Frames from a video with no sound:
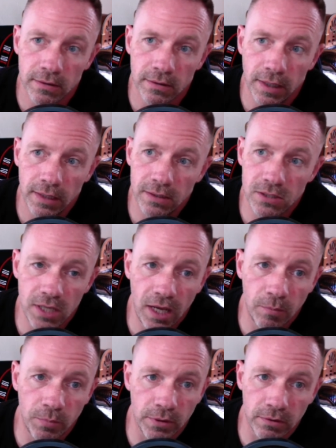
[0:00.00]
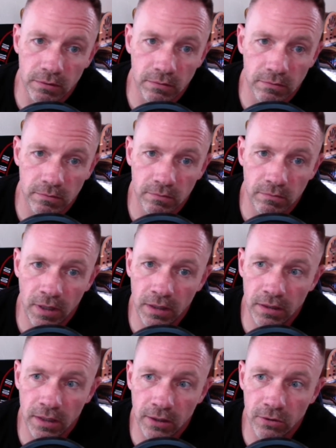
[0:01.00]
hate to say it, but man,
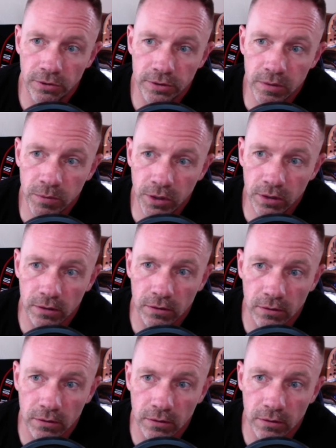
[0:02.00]
you got to go look in the mirror.